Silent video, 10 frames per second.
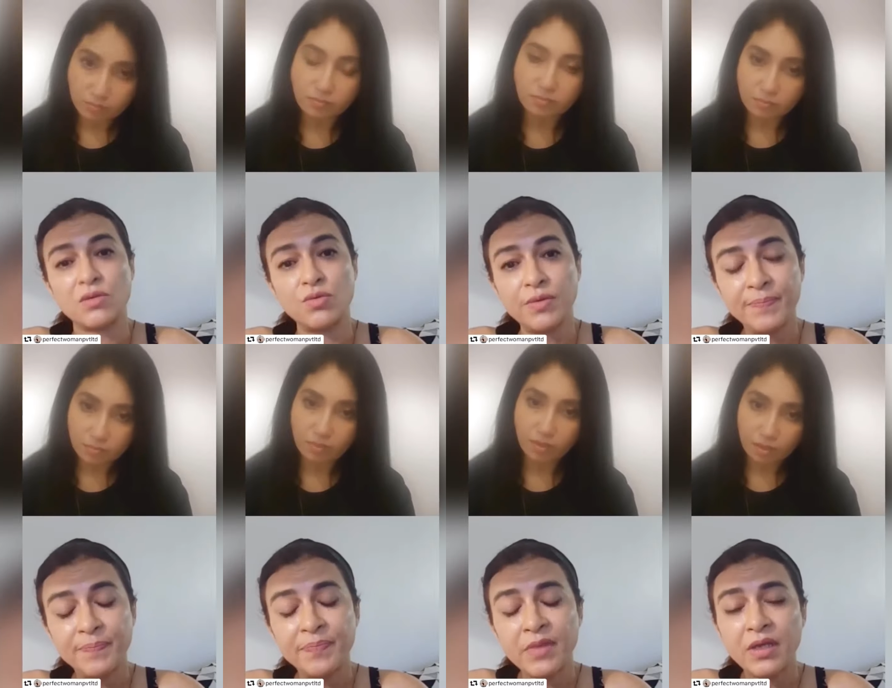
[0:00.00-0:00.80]
Speaker 1: in terms
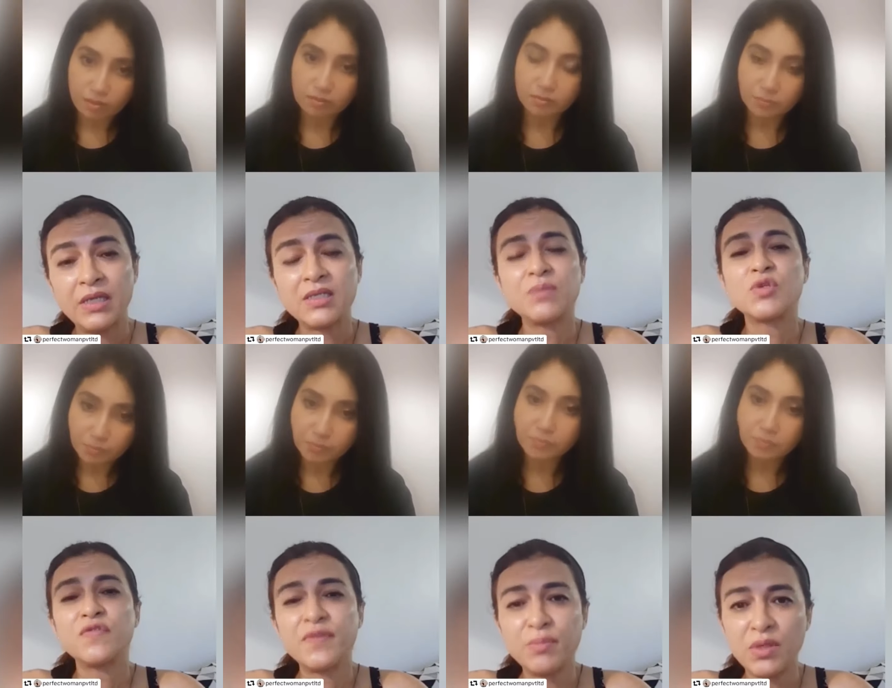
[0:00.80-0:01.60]
of
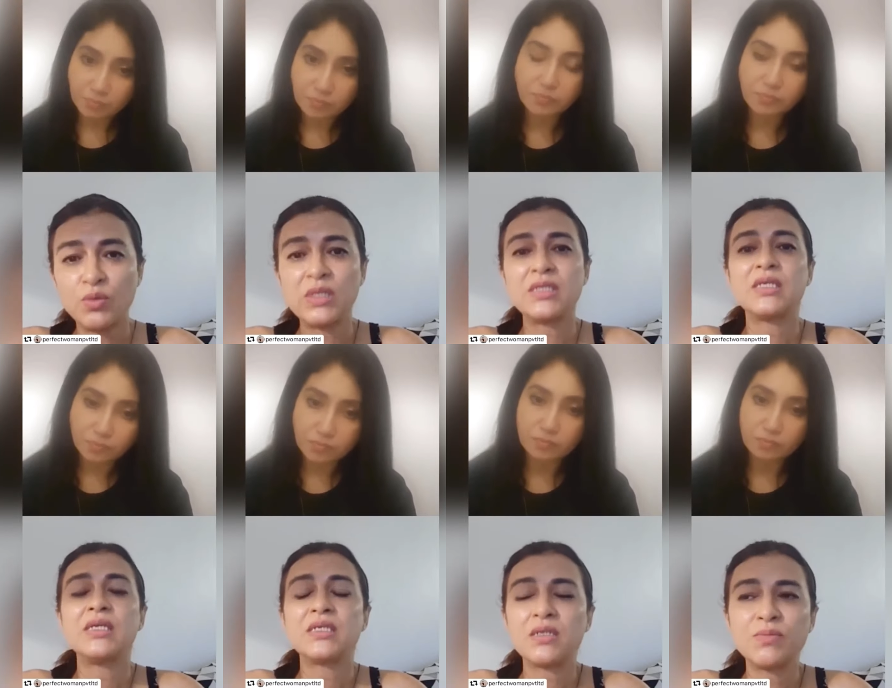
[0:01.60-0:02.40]
immunity, in terms of,
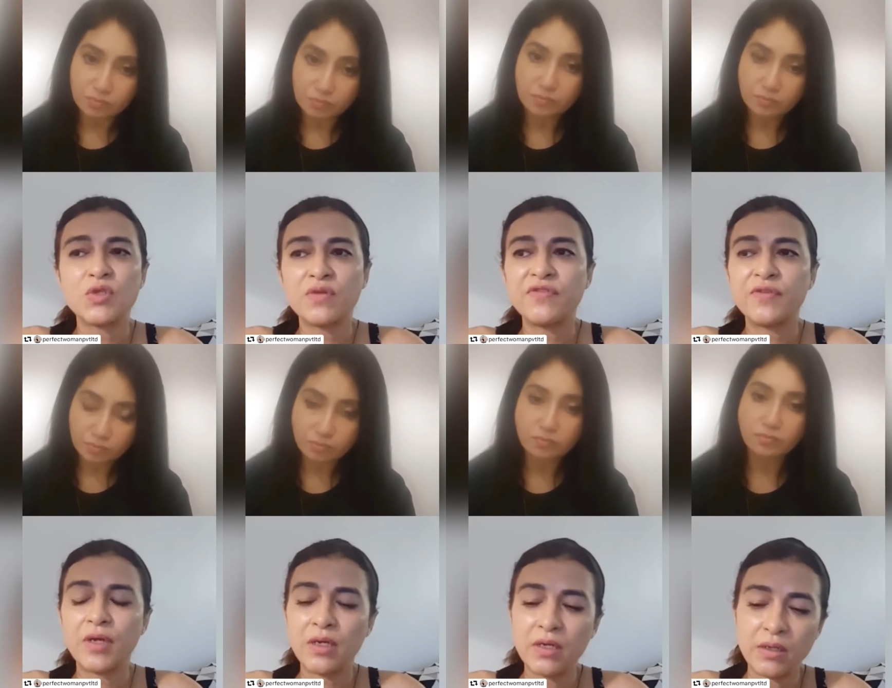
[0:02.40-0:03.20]
uh, uh,
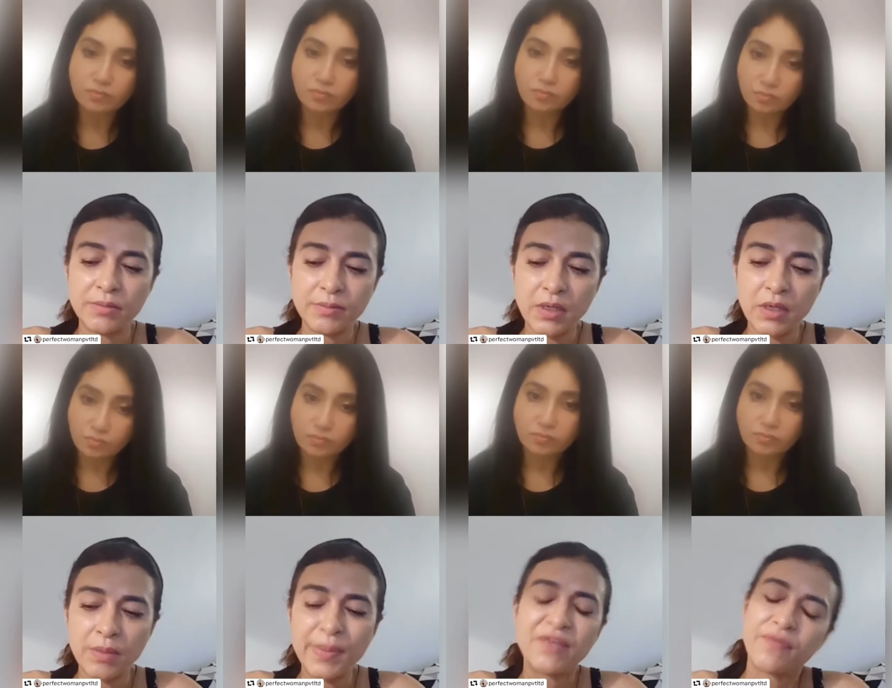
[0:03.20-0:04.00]
but as I
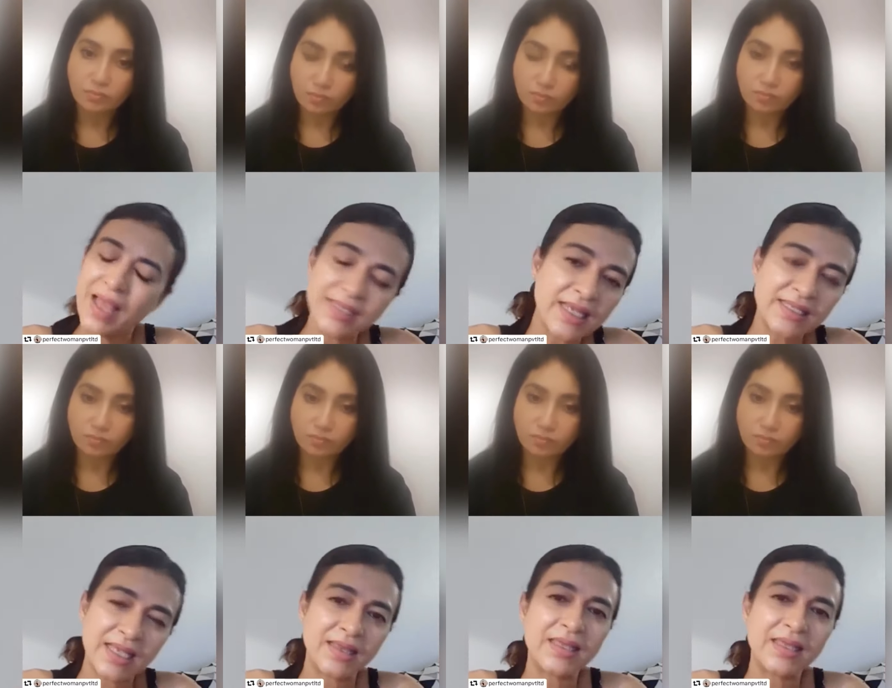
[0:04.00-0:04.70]
said, things like there